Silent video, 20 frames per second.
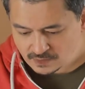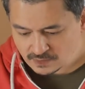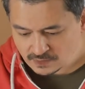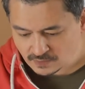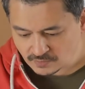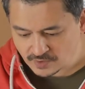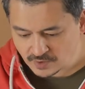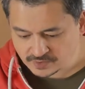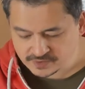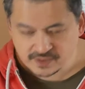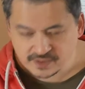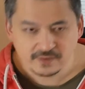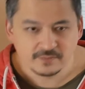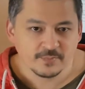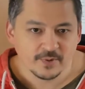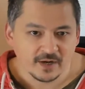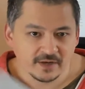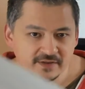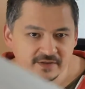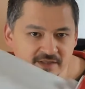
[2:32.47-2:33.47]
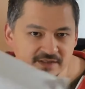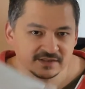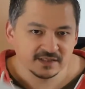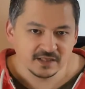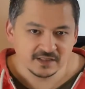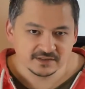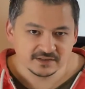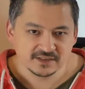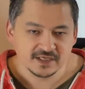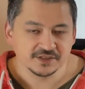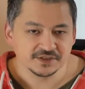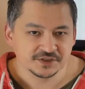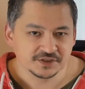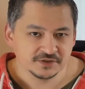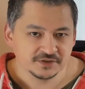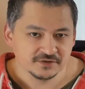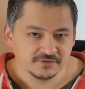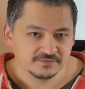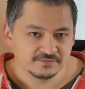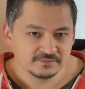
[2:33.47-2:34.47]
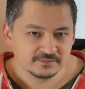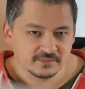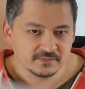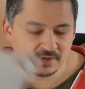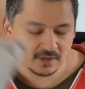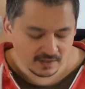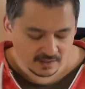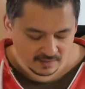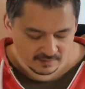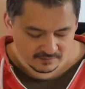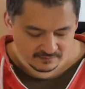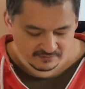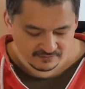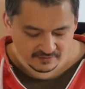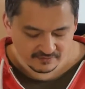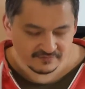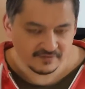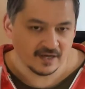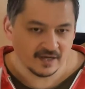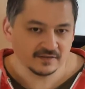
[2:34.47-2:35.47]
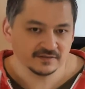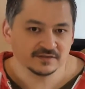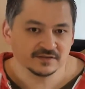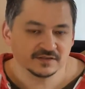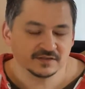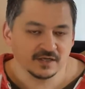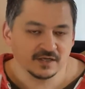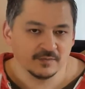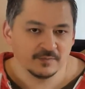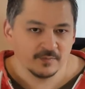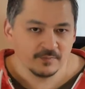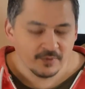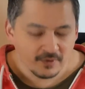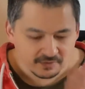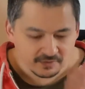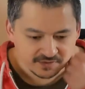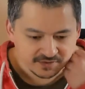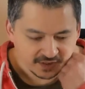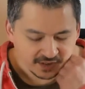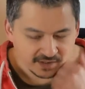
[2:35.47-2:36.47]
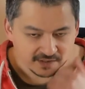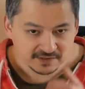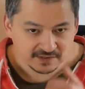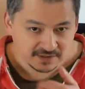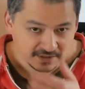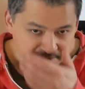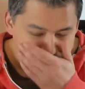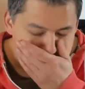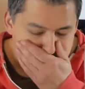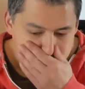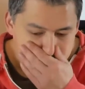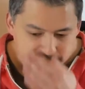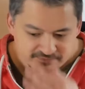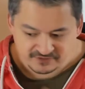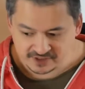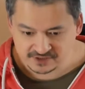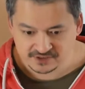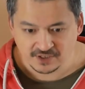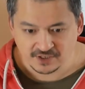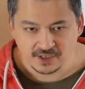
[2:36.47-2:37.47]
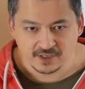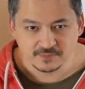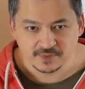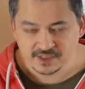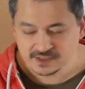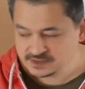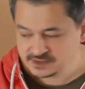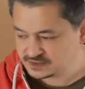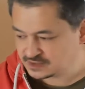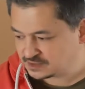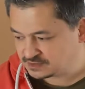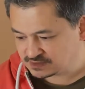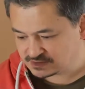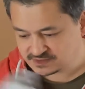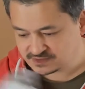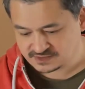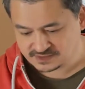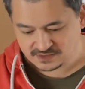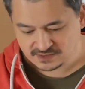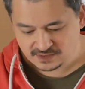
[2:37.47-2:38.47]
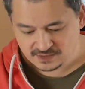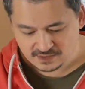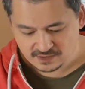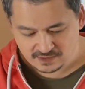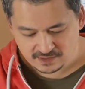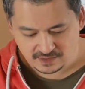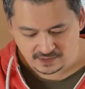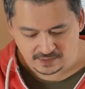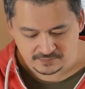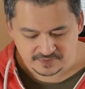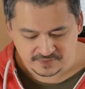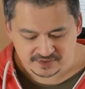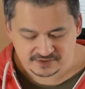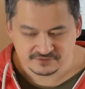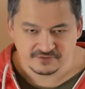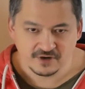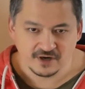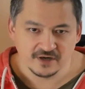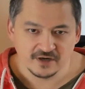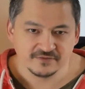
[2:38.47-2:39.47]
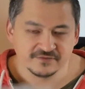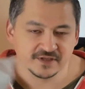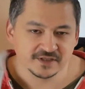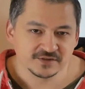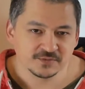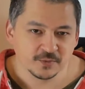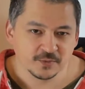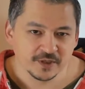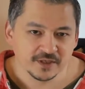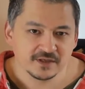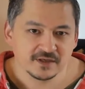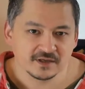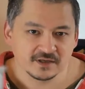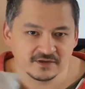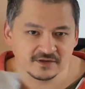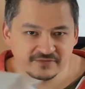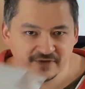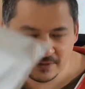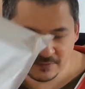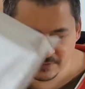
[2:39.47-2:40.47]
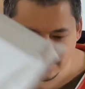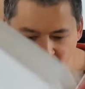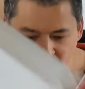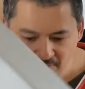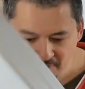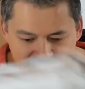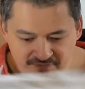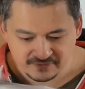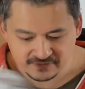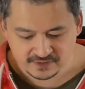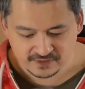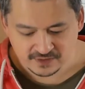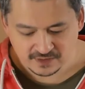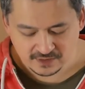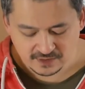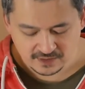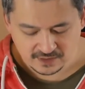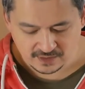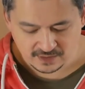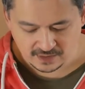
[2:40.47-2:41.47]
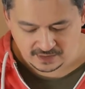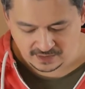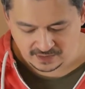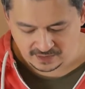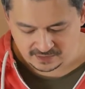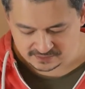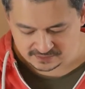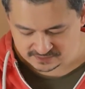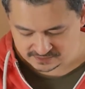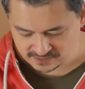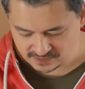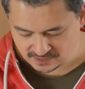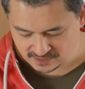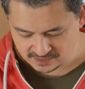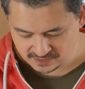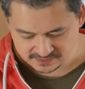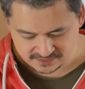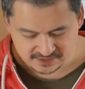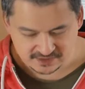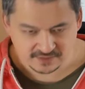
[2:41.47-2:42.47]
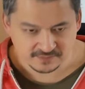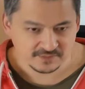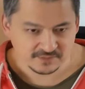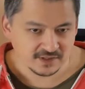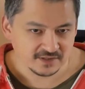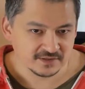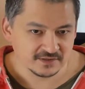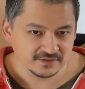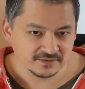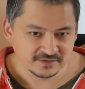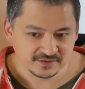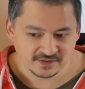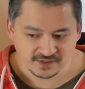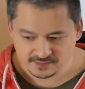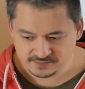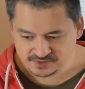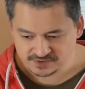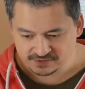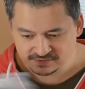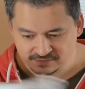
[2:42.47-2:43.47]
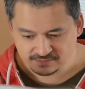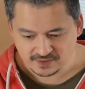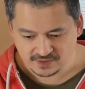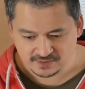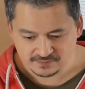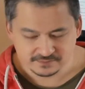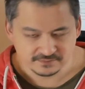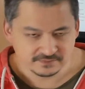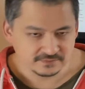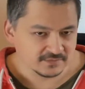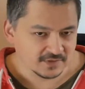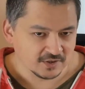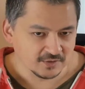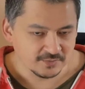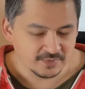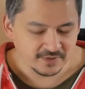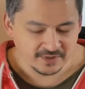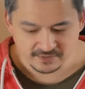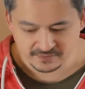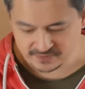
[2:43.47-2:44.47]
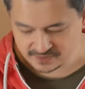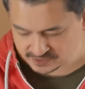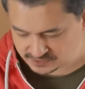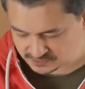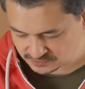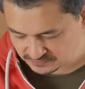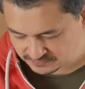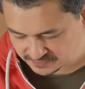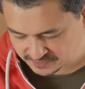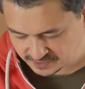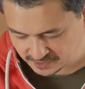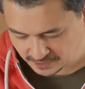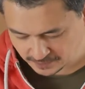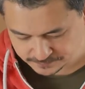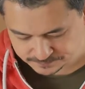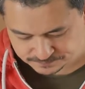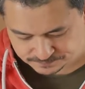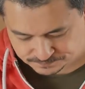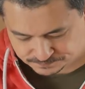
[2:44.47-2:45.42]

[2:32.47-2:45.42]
Although I didn't buy this in intention of for 1,000 sub unboxing, it's just very timely since this arrived this week, and I've held off, and it just seemed like a good time to open it on this sort of video.